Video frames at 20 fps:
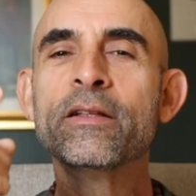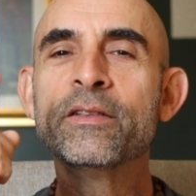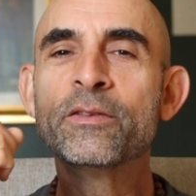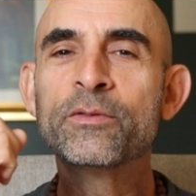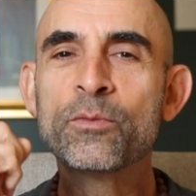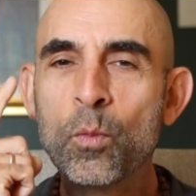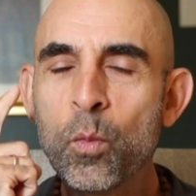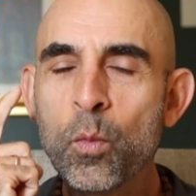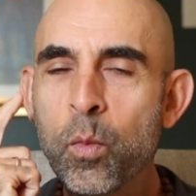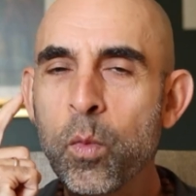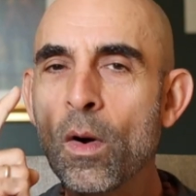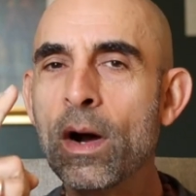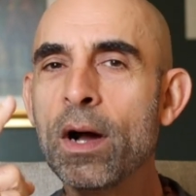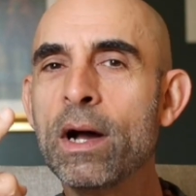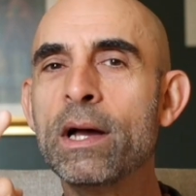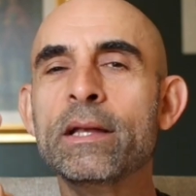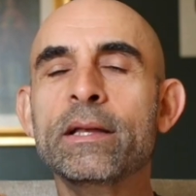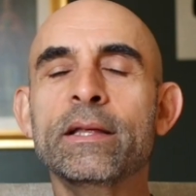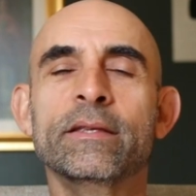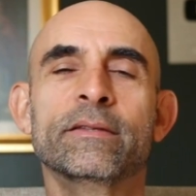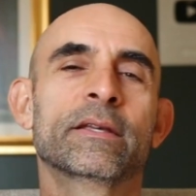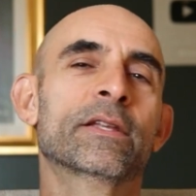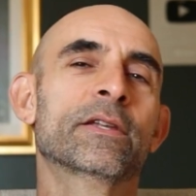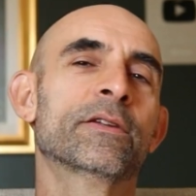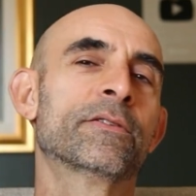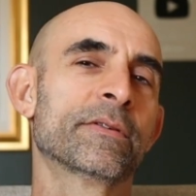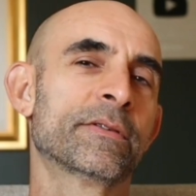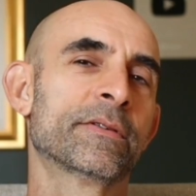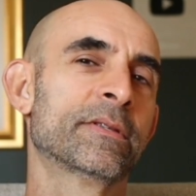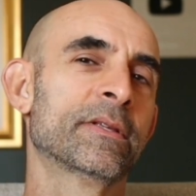one is
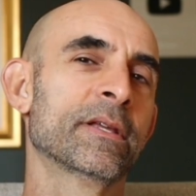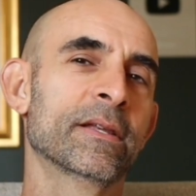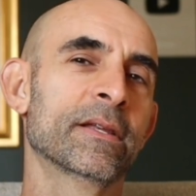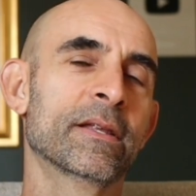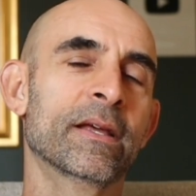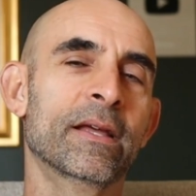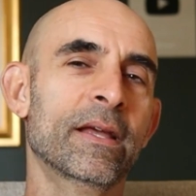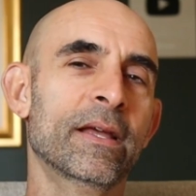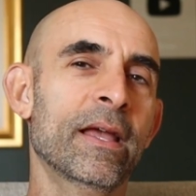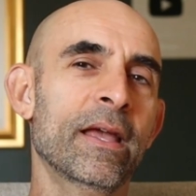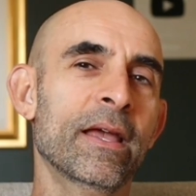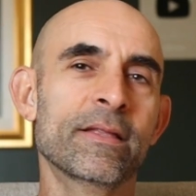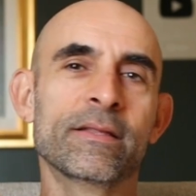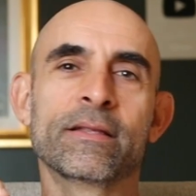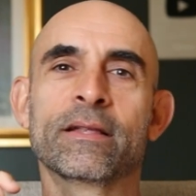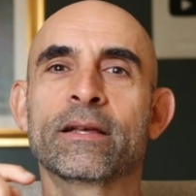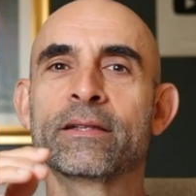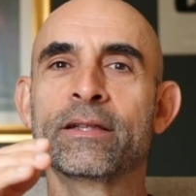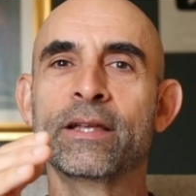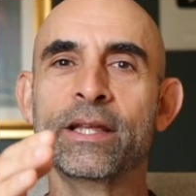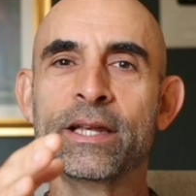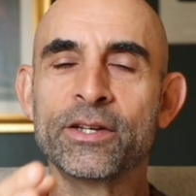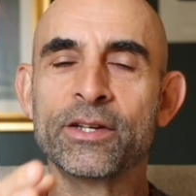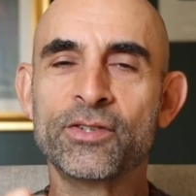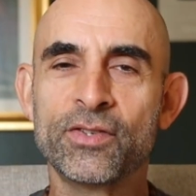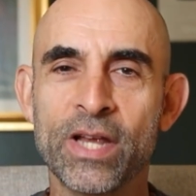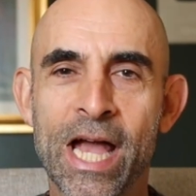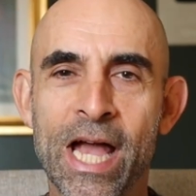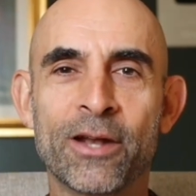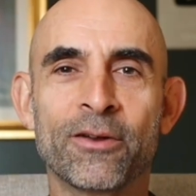interested in a
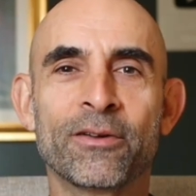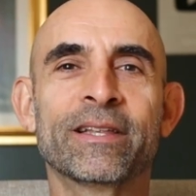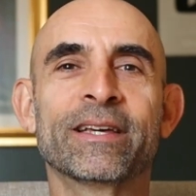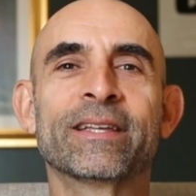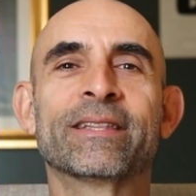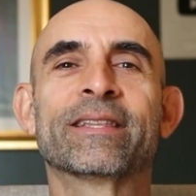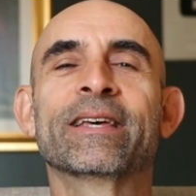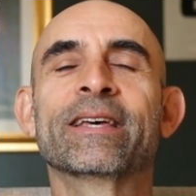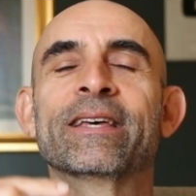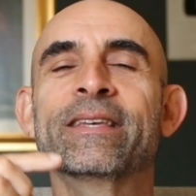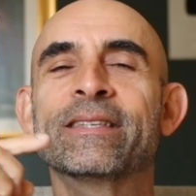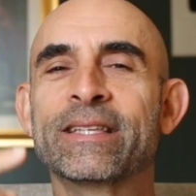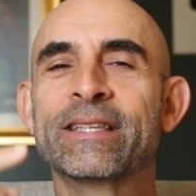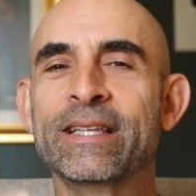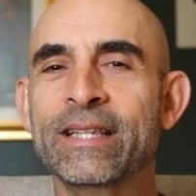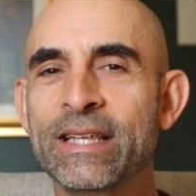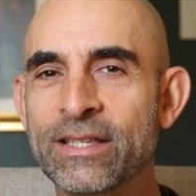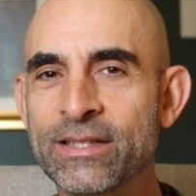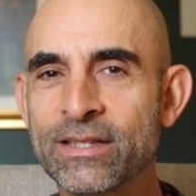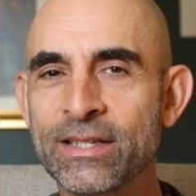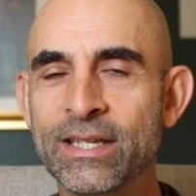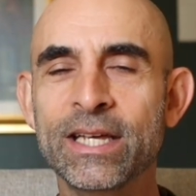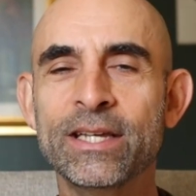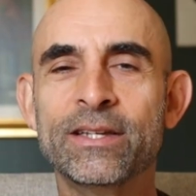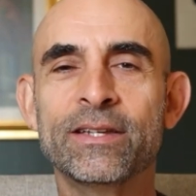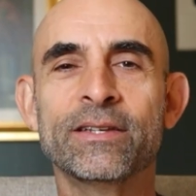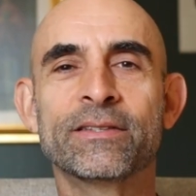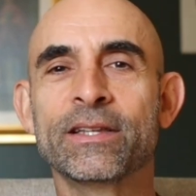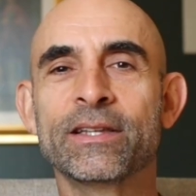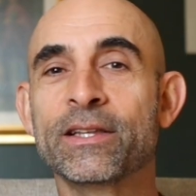channel like this and these
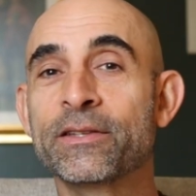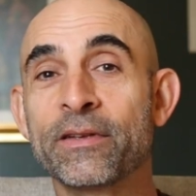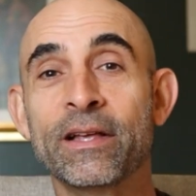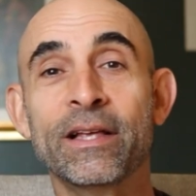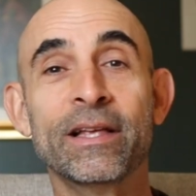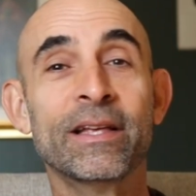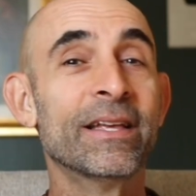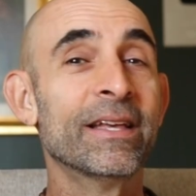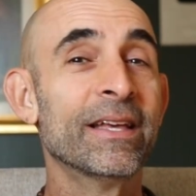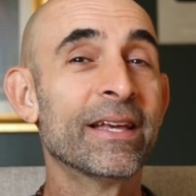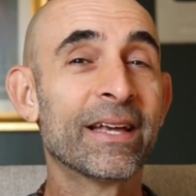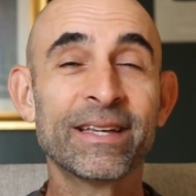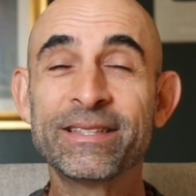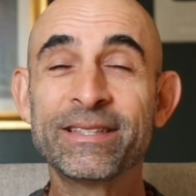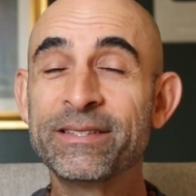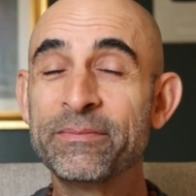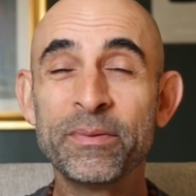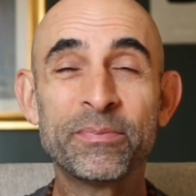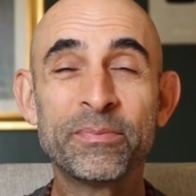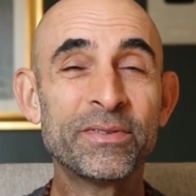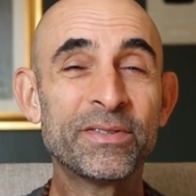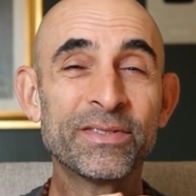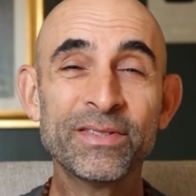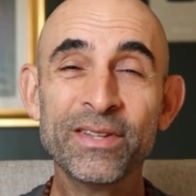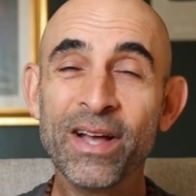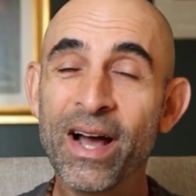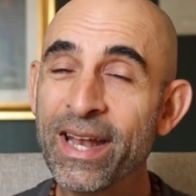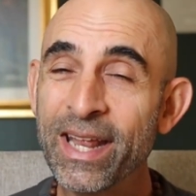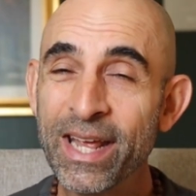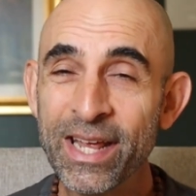teachings, and these, because people are just
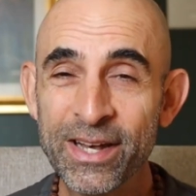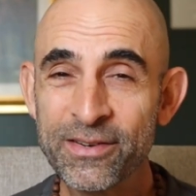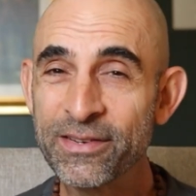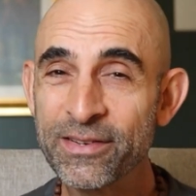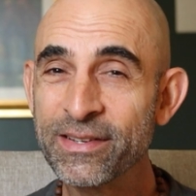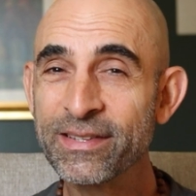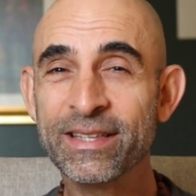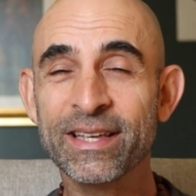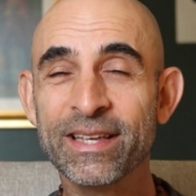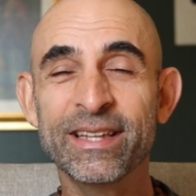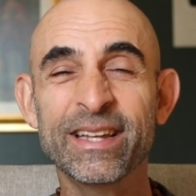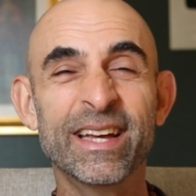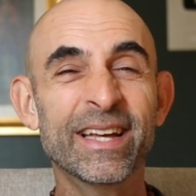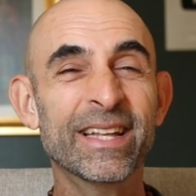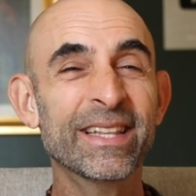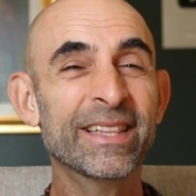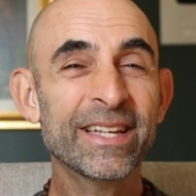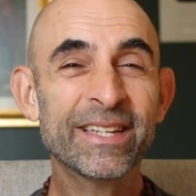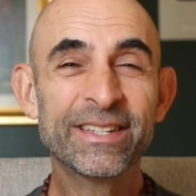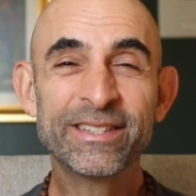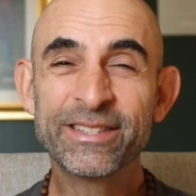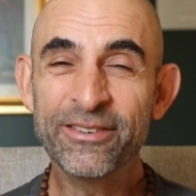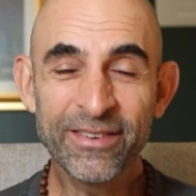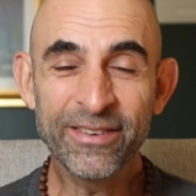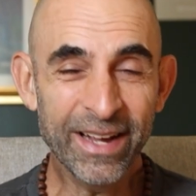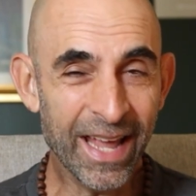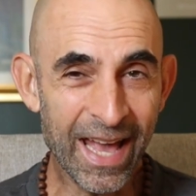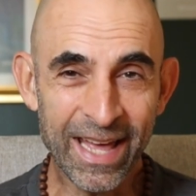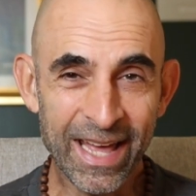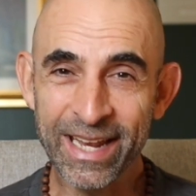not interested. They just
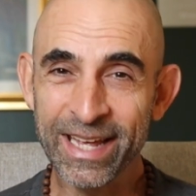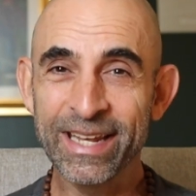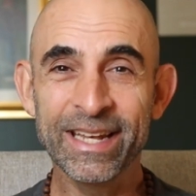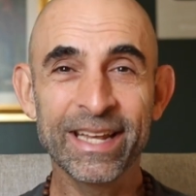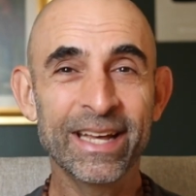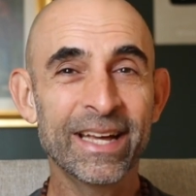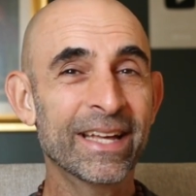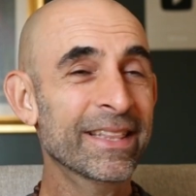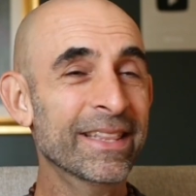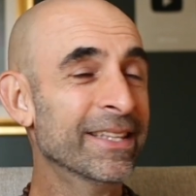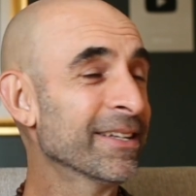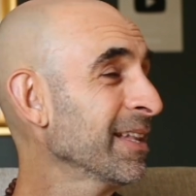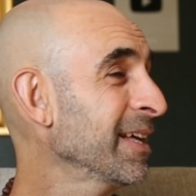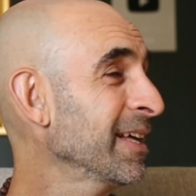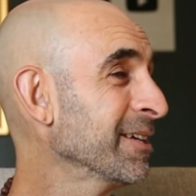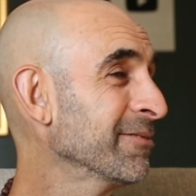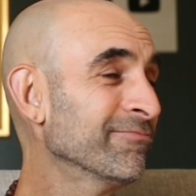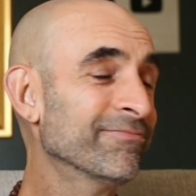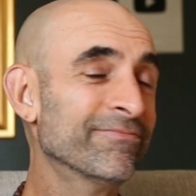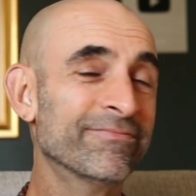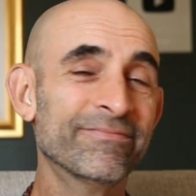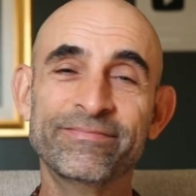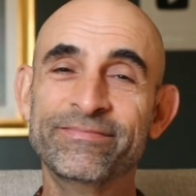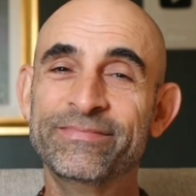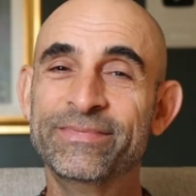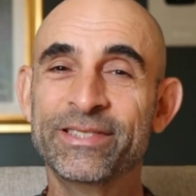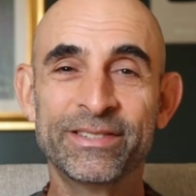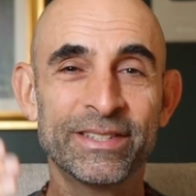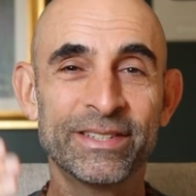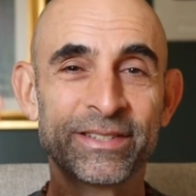don't get it.
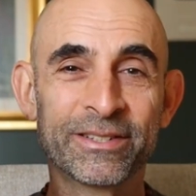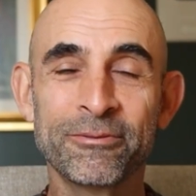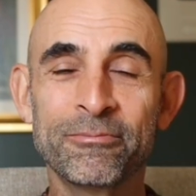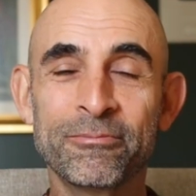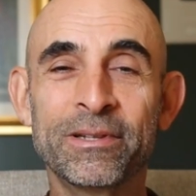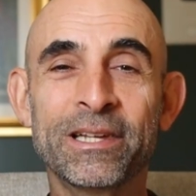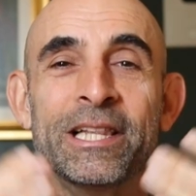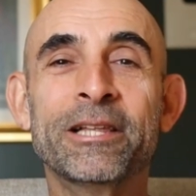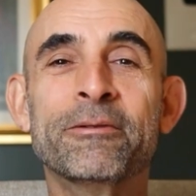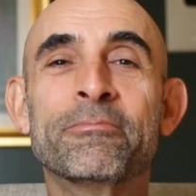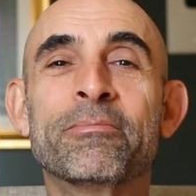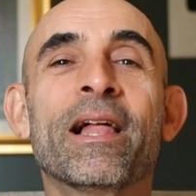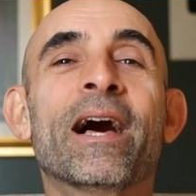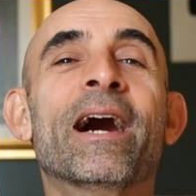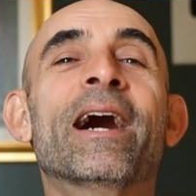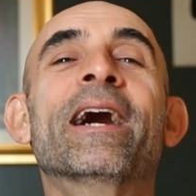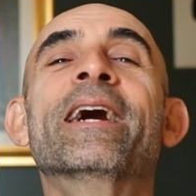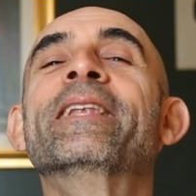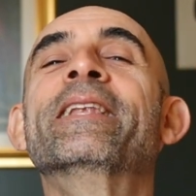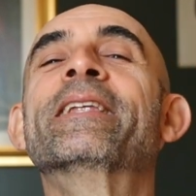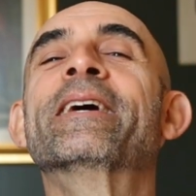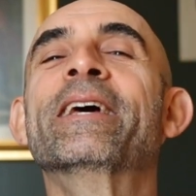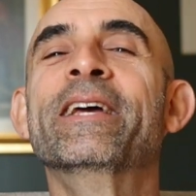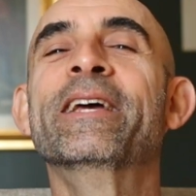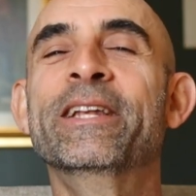They're just completely blind.